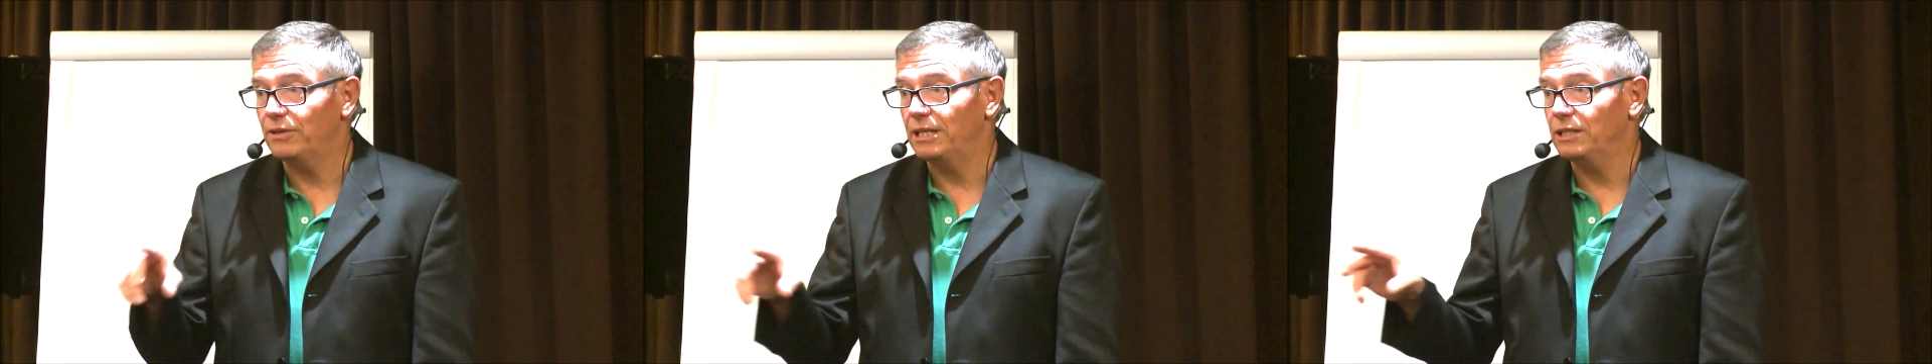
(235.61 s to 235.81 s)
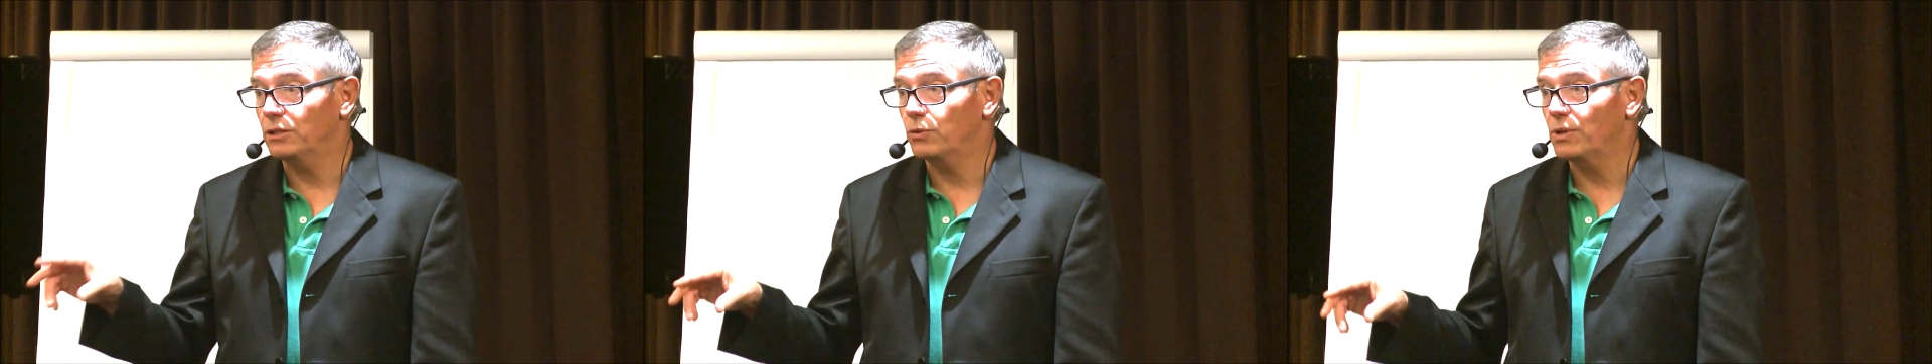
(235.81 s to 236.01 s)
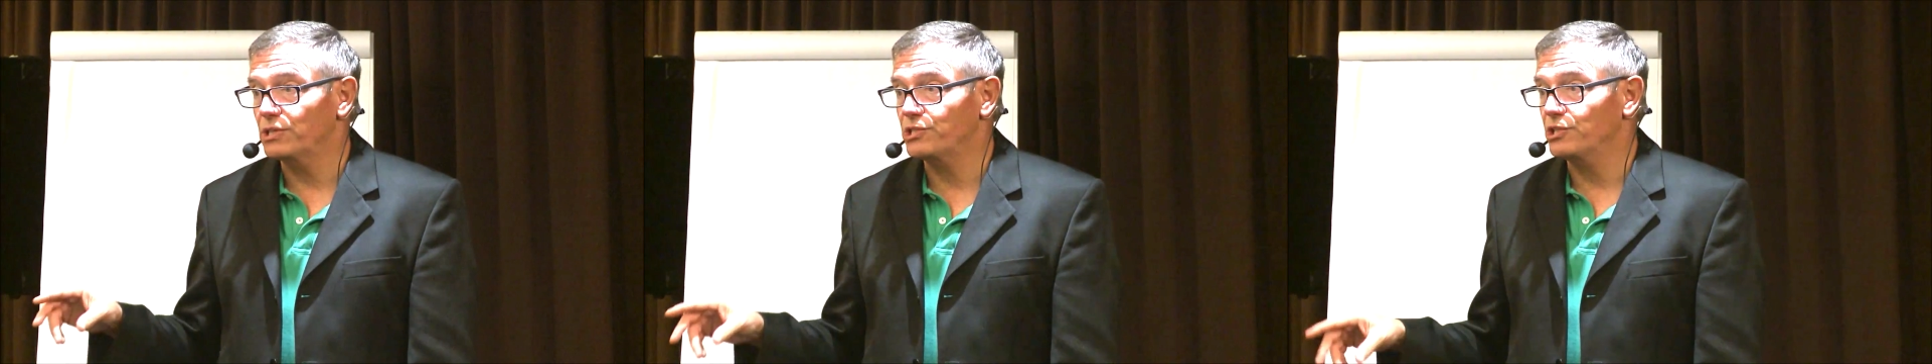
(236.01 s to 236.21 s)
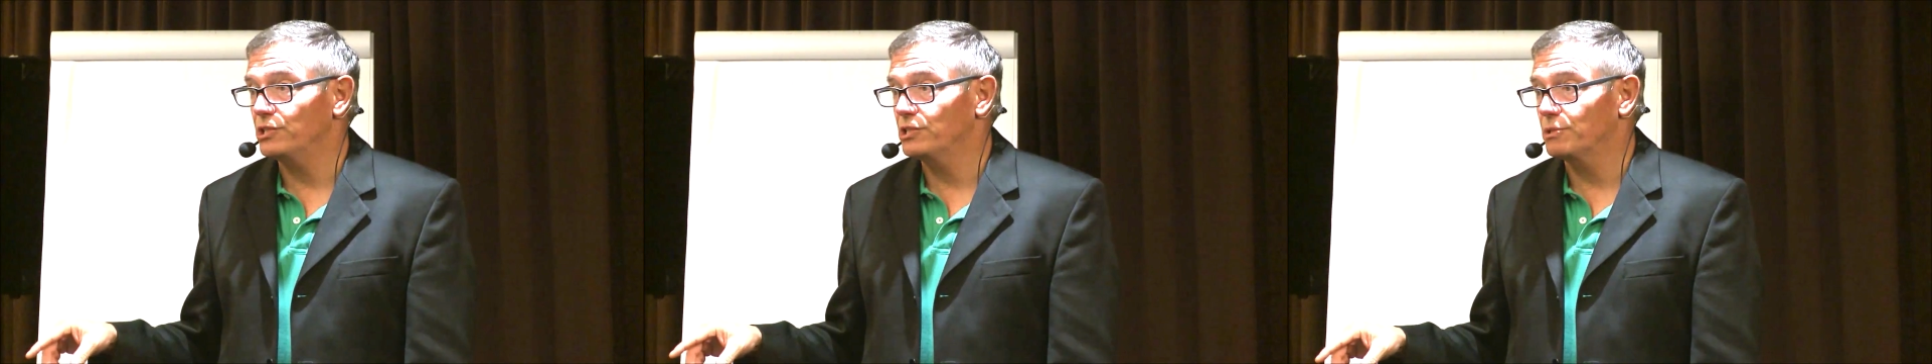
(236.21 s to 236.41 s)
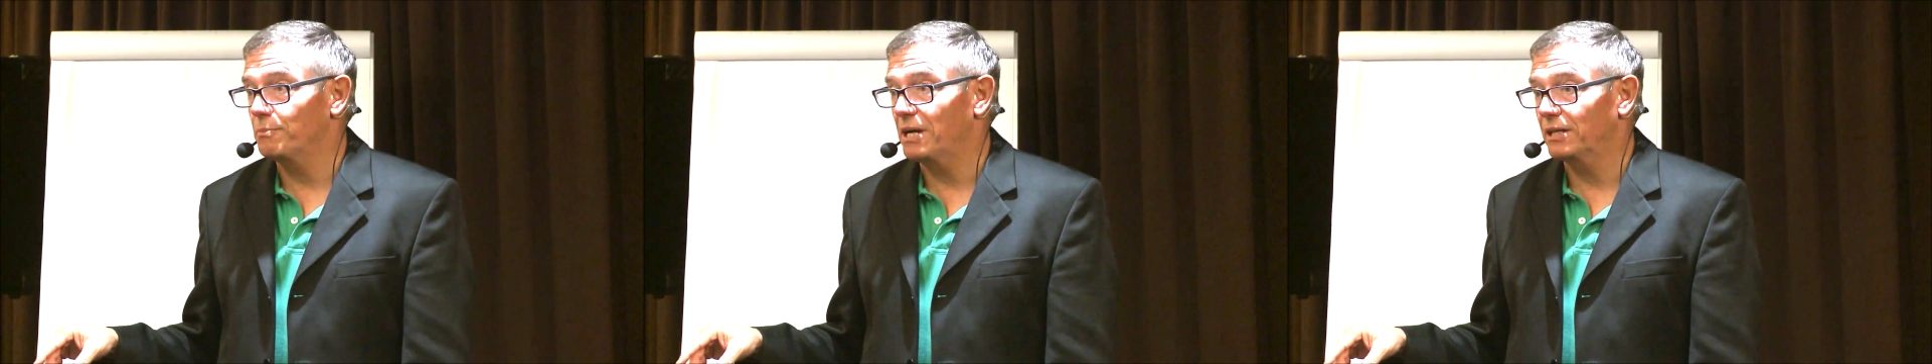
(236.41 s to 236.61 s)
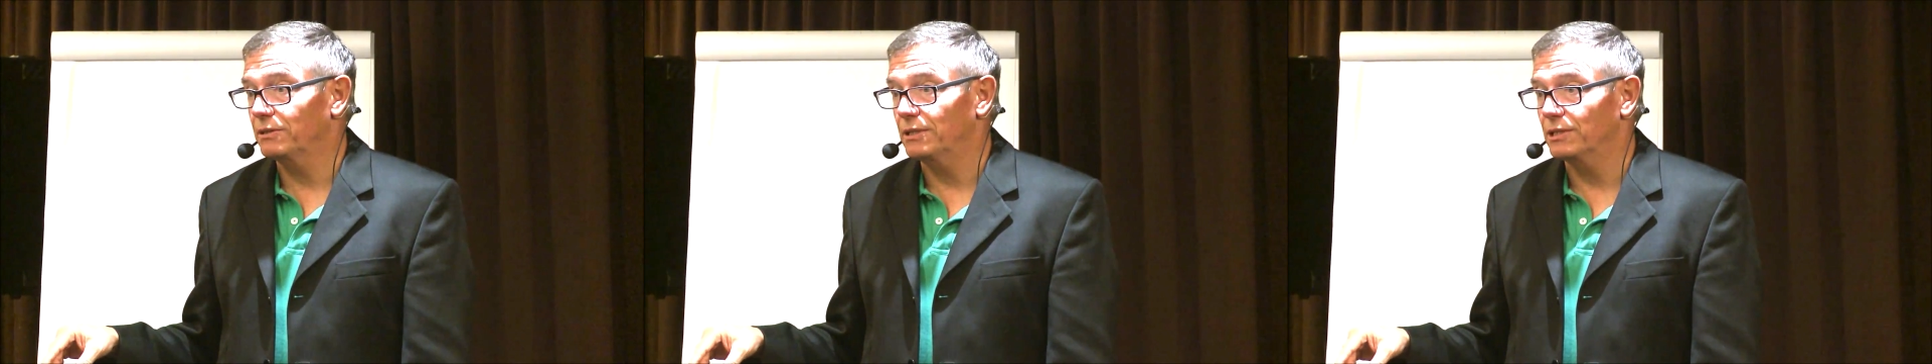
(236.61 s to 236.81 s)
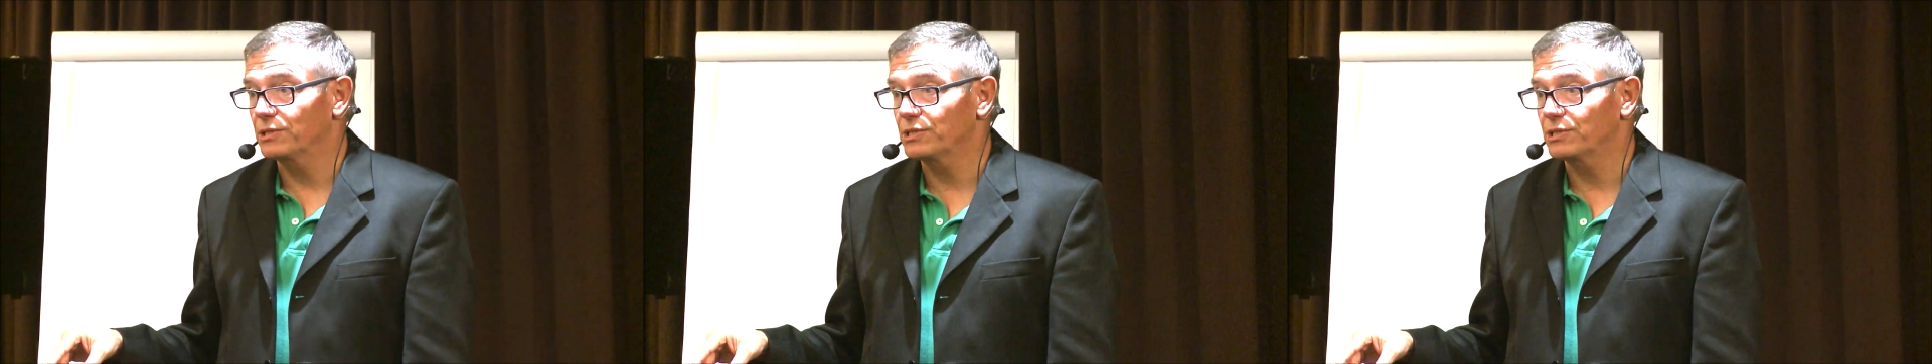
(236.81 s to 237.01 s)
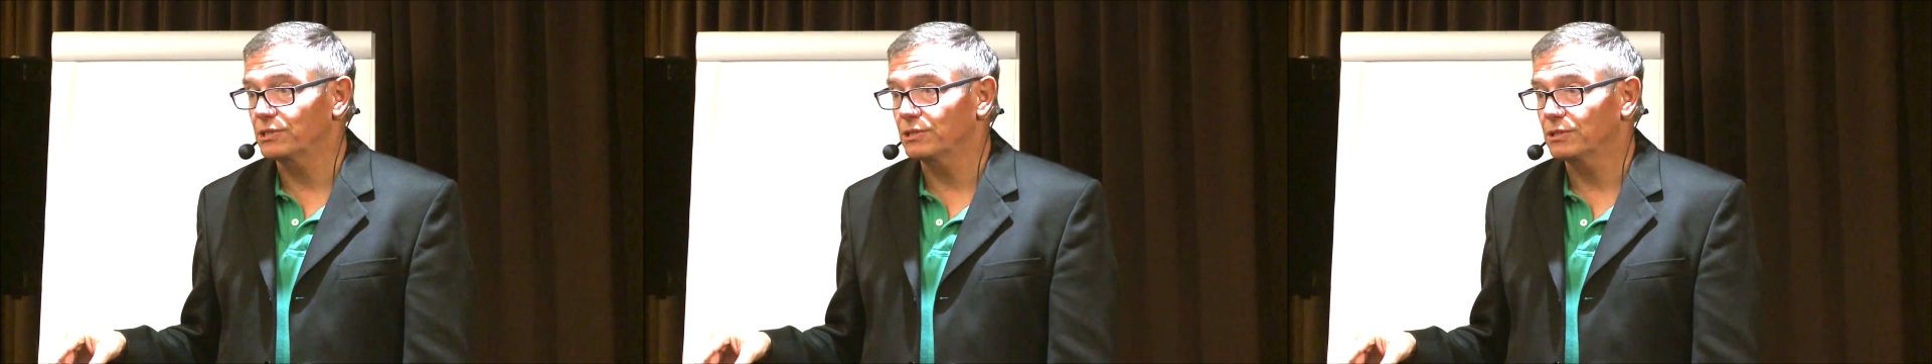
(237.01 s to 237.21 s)
any questions about
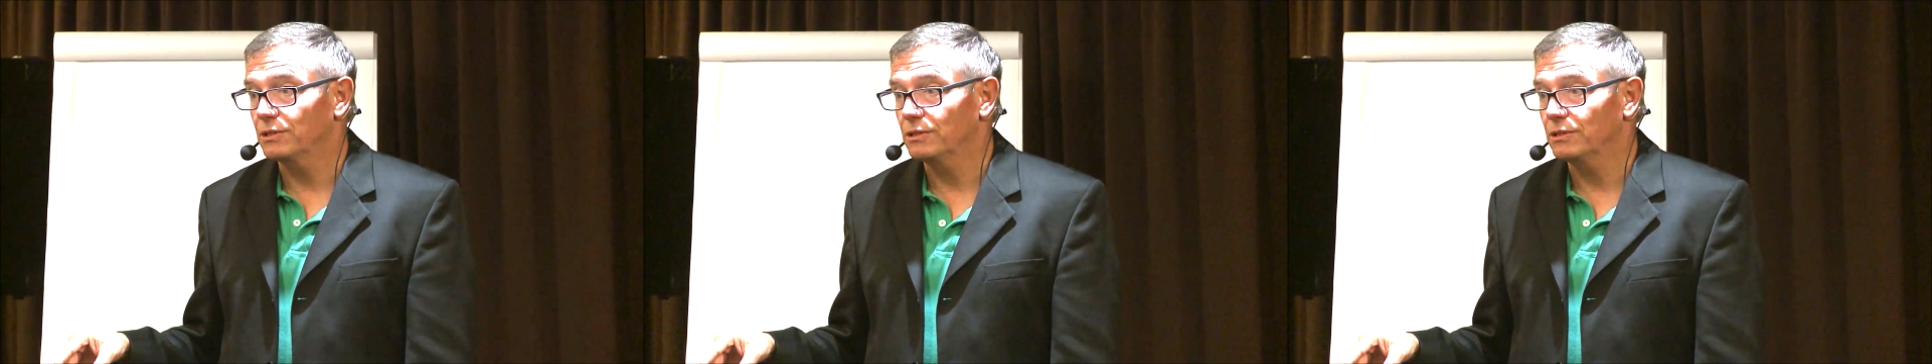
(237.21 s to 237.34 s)
this?